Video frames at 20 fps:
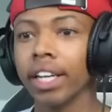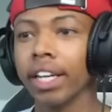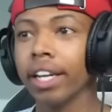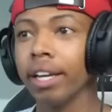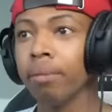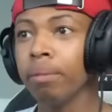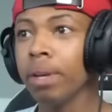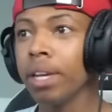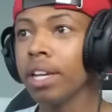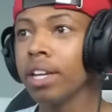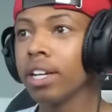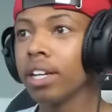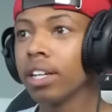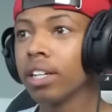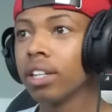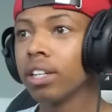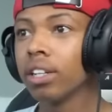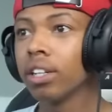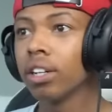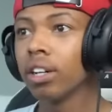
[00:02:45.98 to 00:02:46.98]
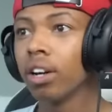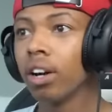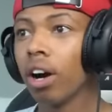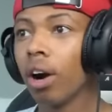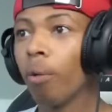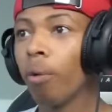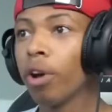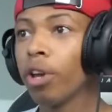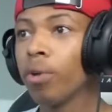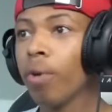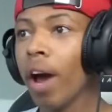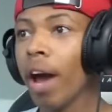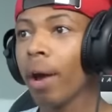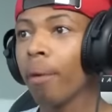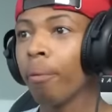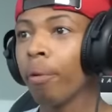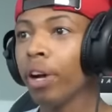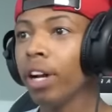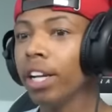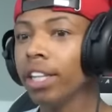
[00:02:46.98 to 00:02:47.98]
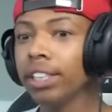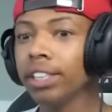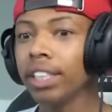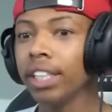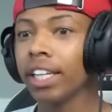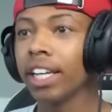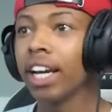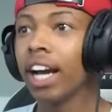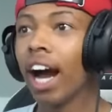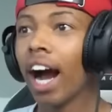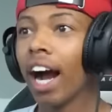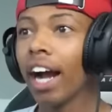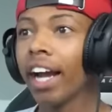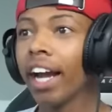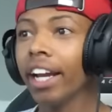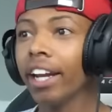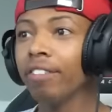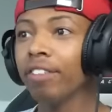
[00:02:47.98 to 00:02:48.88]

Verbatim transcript: he hit me? Oh, where you at? Where is he? I can't